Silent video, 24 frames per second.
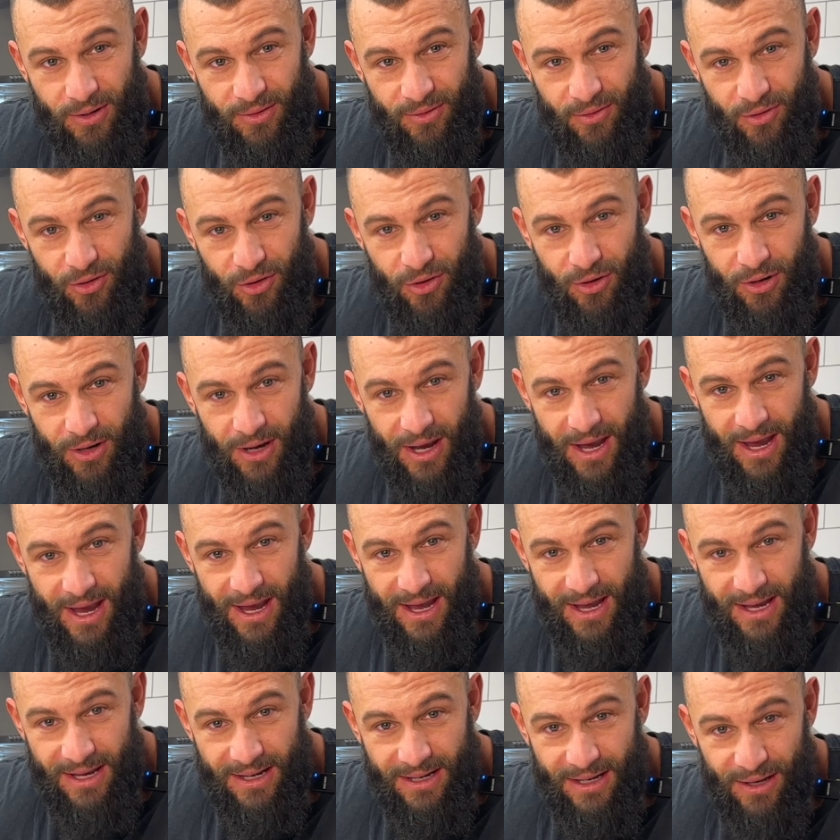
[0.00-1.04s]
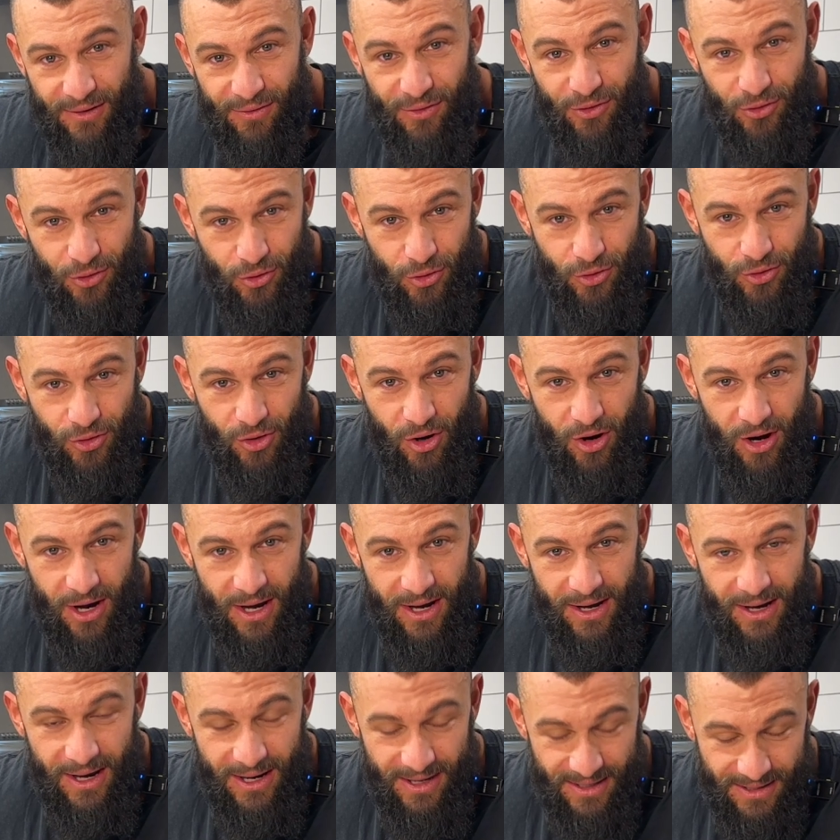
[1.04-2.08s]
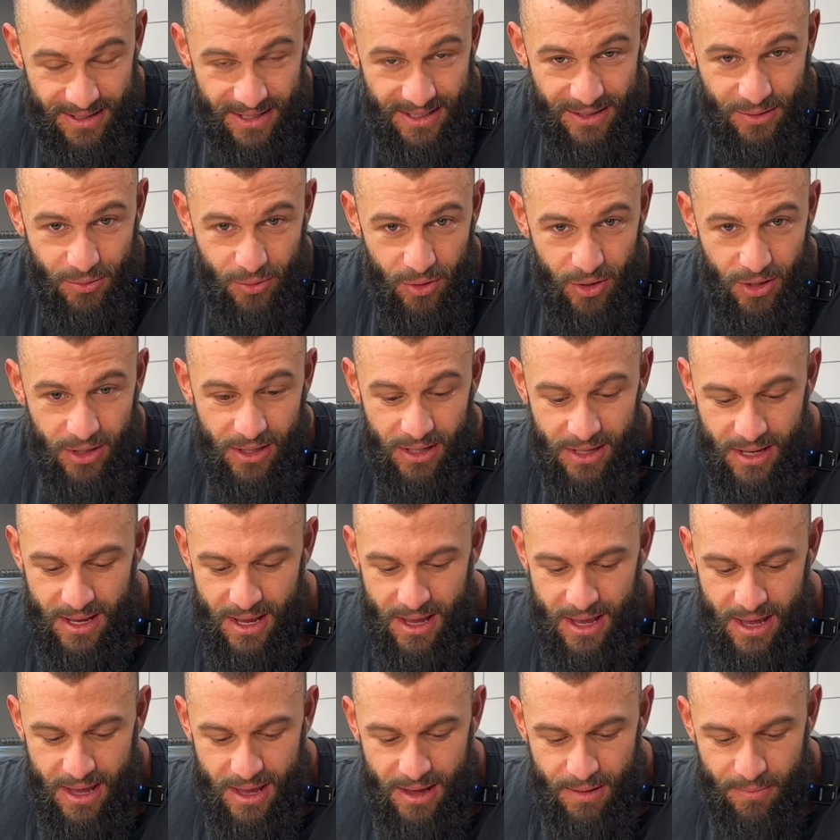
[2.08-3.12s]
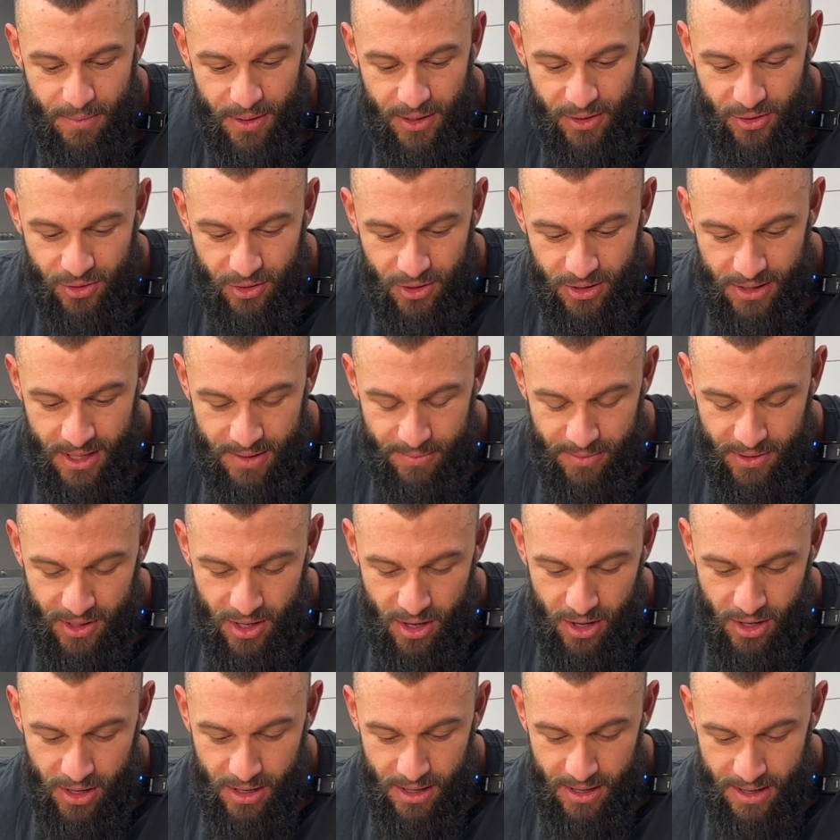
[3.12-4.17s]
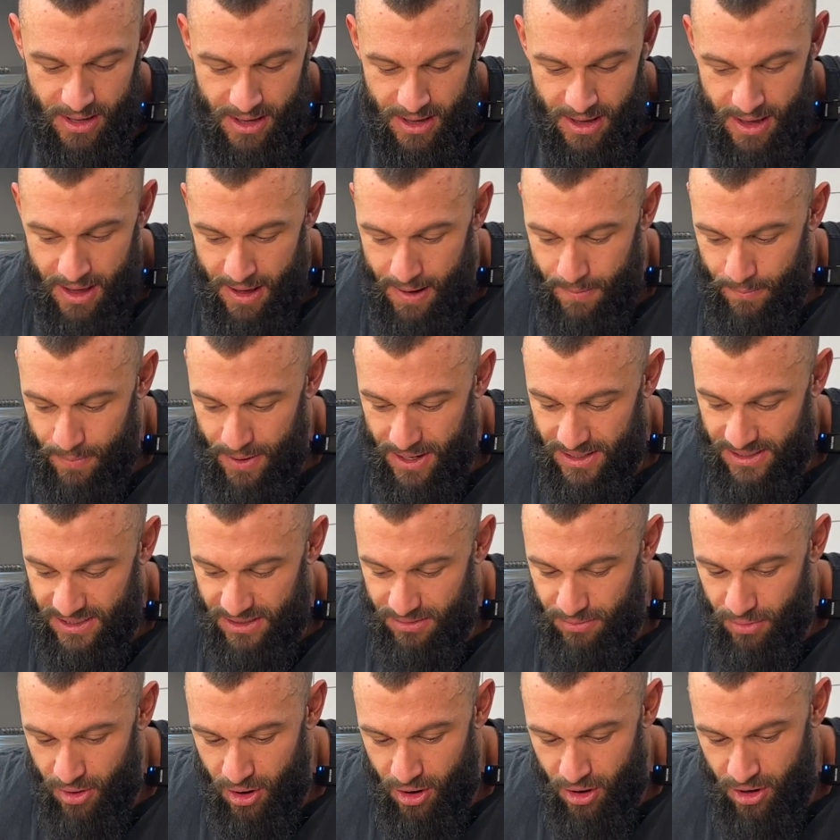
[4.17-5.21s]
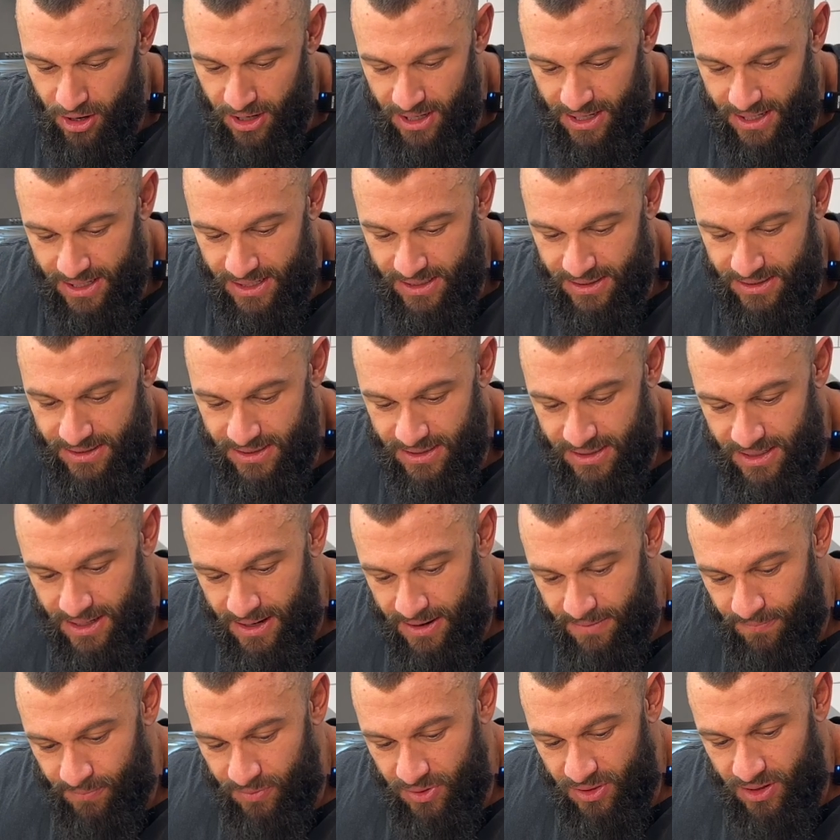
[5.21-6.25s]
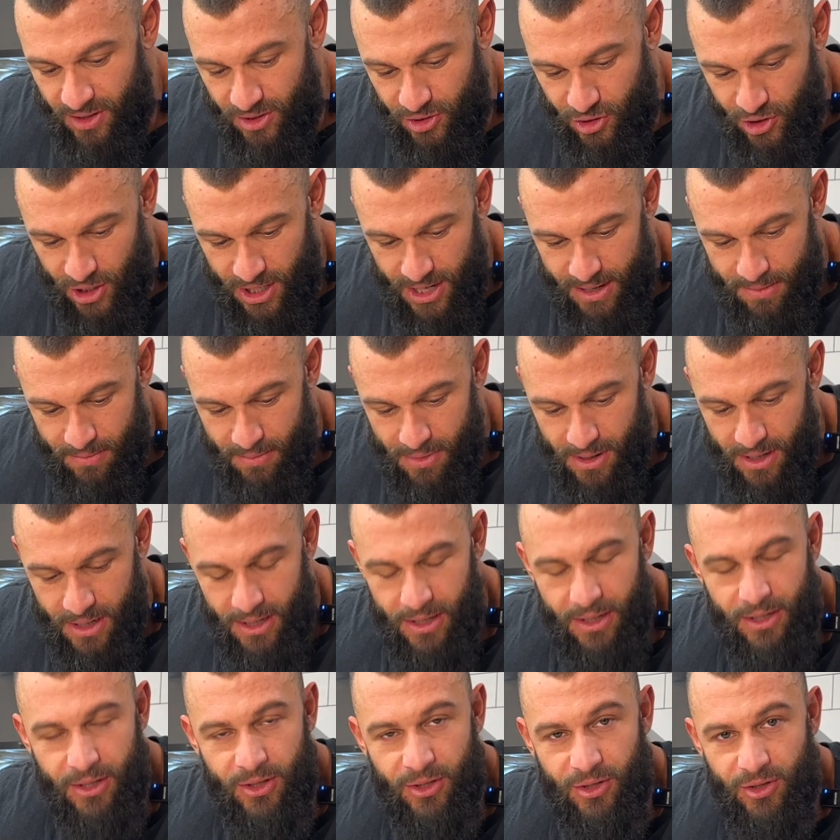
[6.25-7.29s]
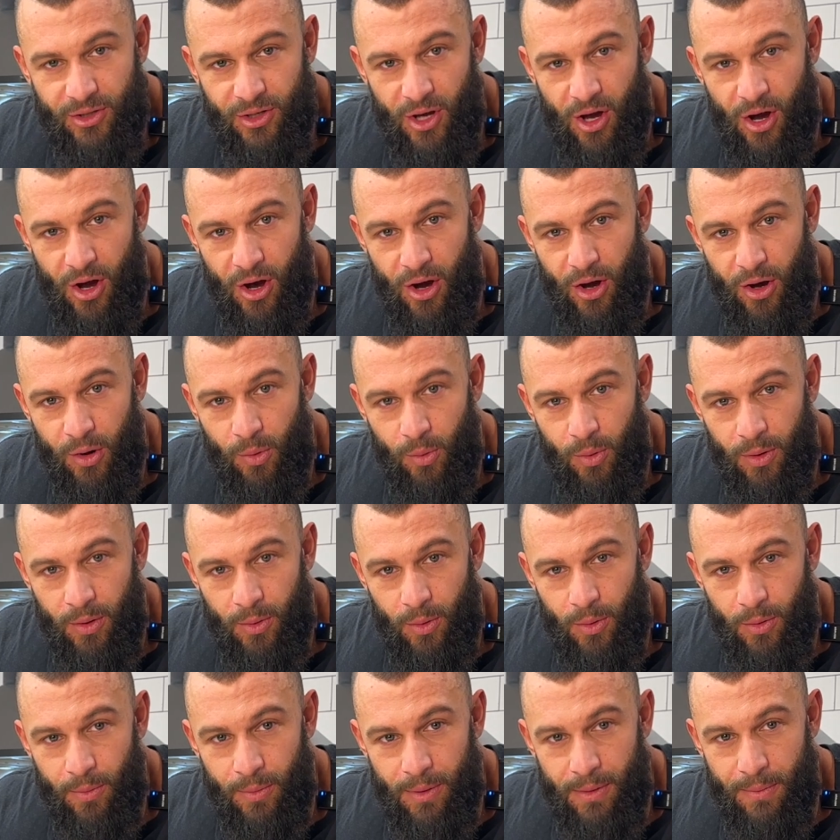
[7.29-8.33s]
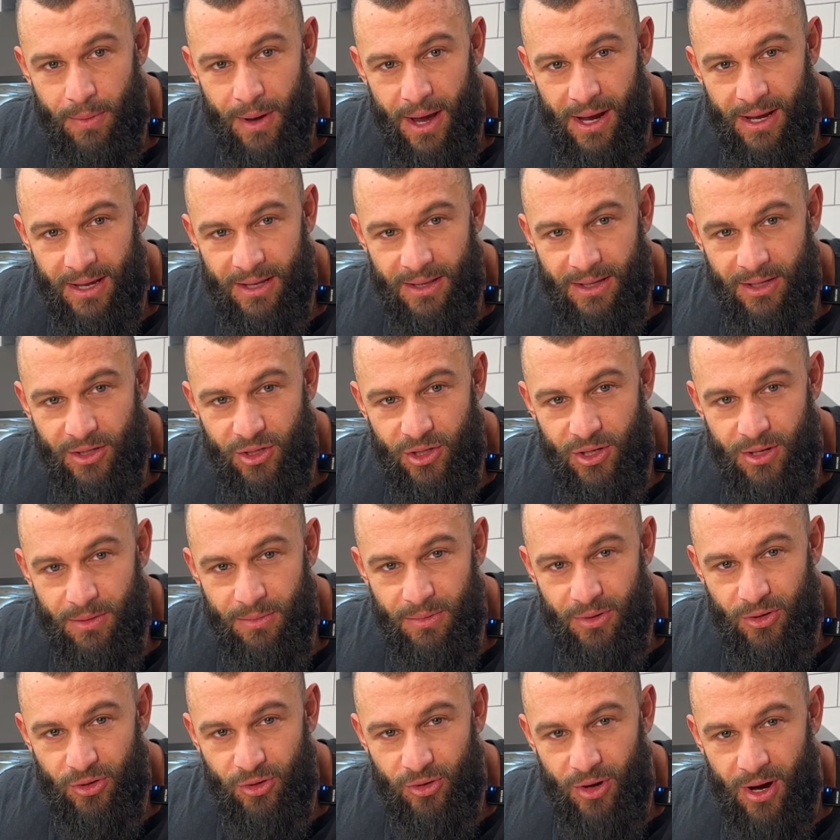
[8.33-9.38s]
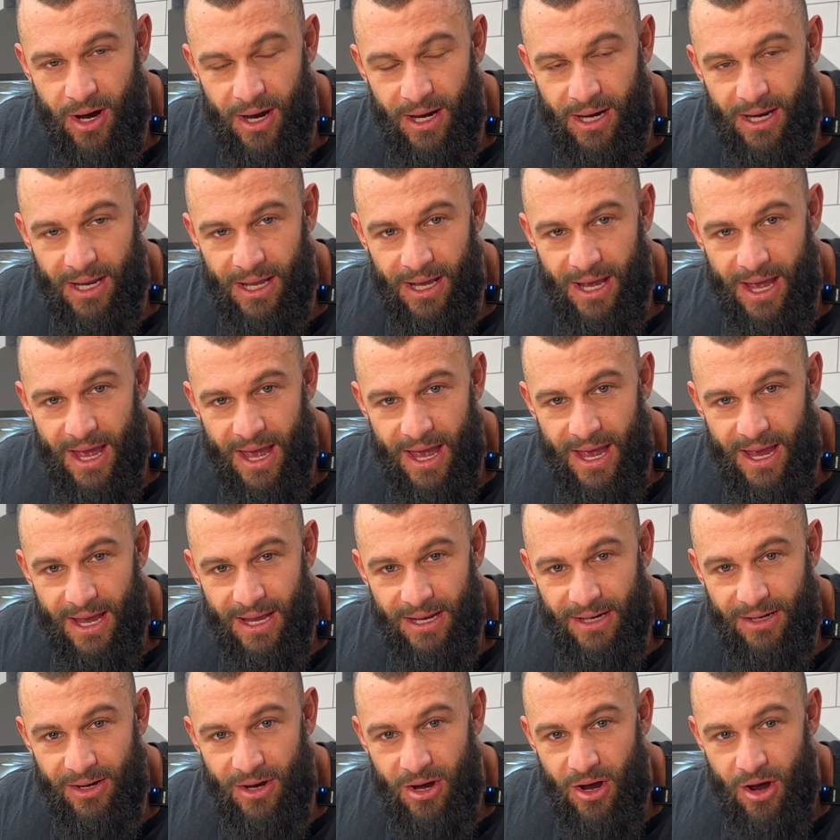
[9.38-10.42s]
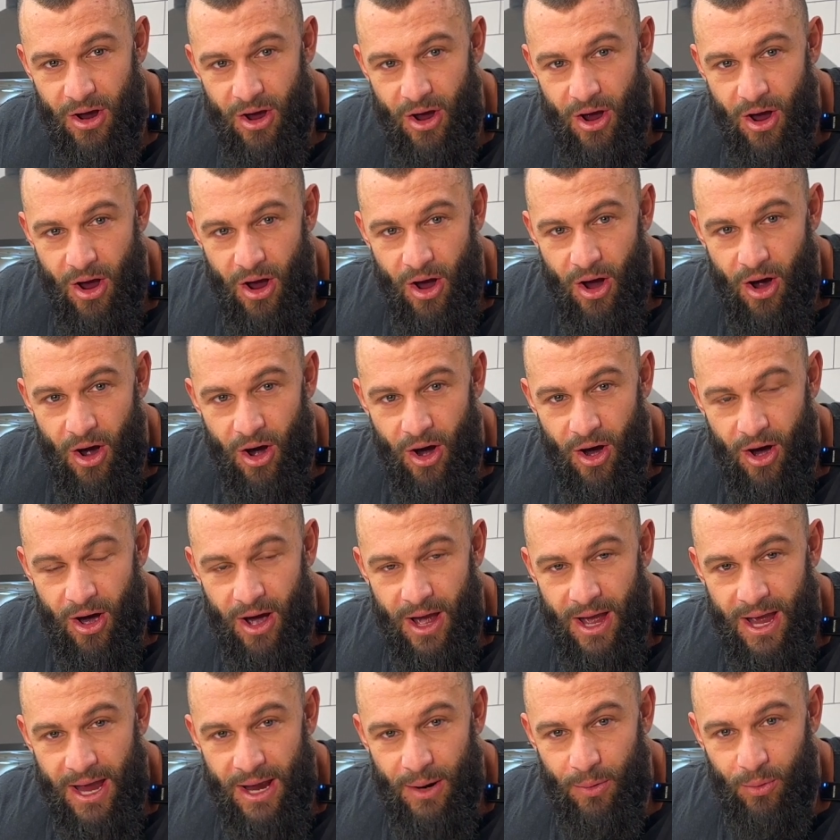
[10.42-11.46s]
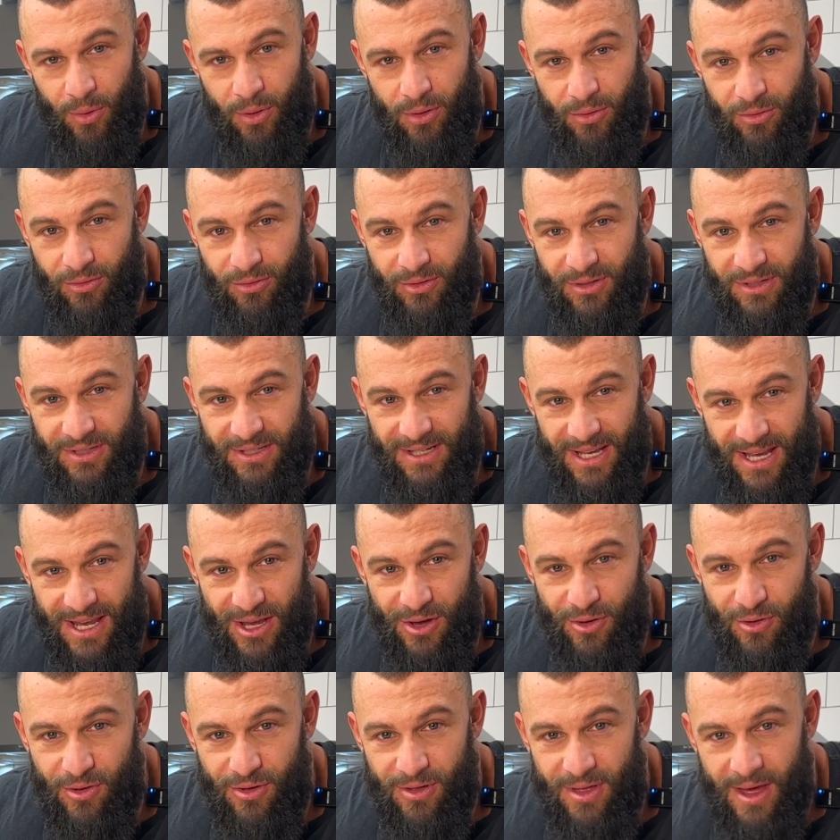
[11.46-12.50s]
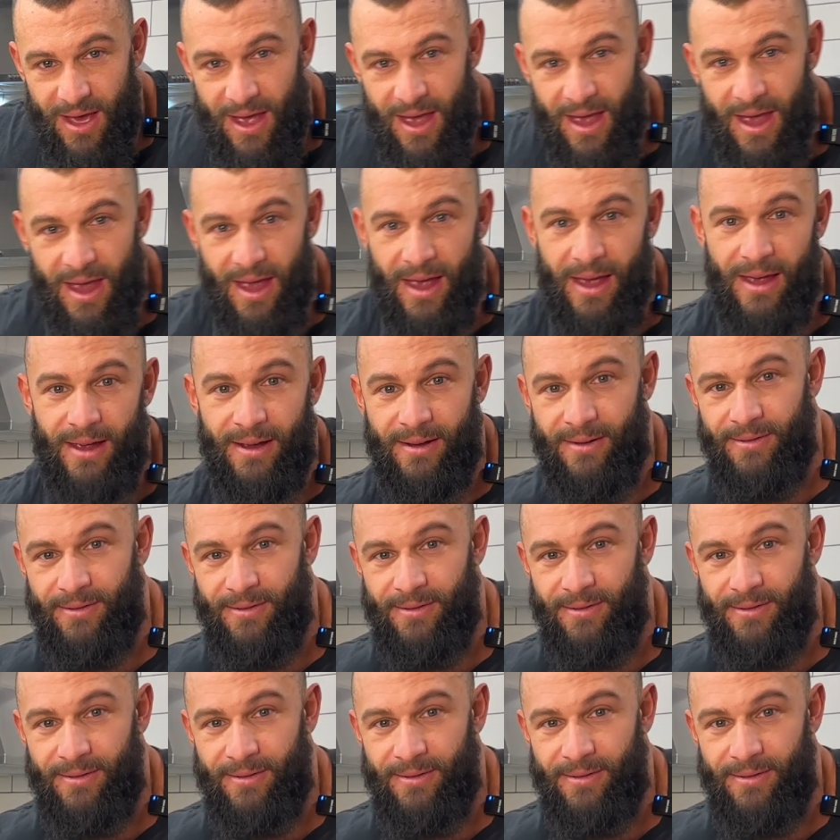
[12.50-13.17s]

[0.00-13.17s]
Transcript: for you. And if you do try and it does work, make sure you let me know. But tomorrow is the gym, so we will be back in the gym training, and I will see you there.